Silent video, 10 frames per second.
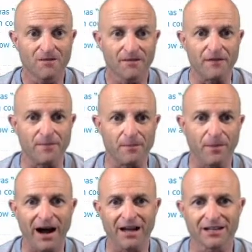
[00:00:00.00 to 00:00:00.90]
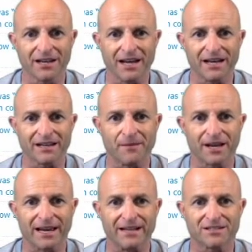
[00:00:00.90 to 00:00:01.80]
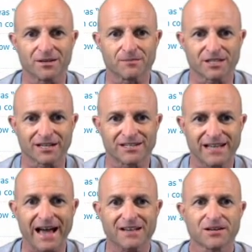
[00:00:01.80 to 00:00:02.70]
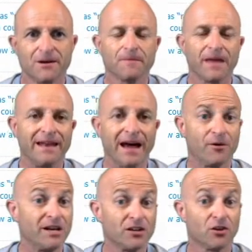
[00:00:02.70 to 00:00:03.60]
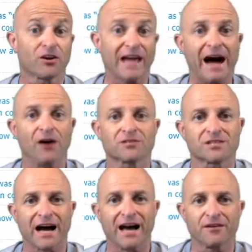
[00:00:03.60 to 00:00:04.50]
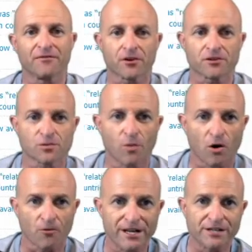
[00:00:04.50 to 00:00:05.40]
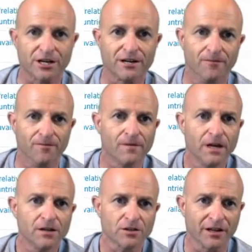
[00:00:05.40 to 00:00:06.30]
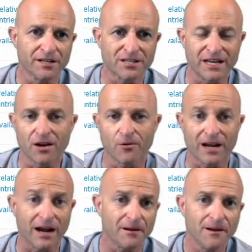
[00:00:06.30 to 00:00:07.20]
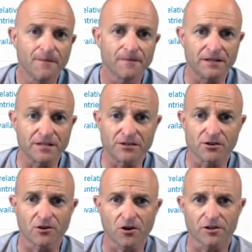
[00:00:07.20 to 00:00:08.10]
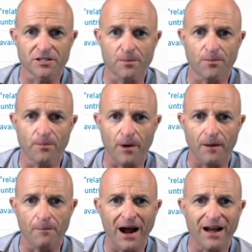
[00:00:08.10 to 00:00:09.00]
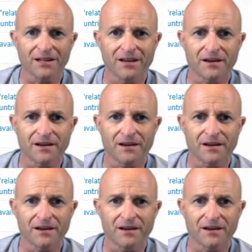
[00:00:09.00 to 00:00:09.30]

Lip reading: they've been piloting, they've been getting some success, and now we need to look outside of their small region. So let's see here, we got the digital currency pilot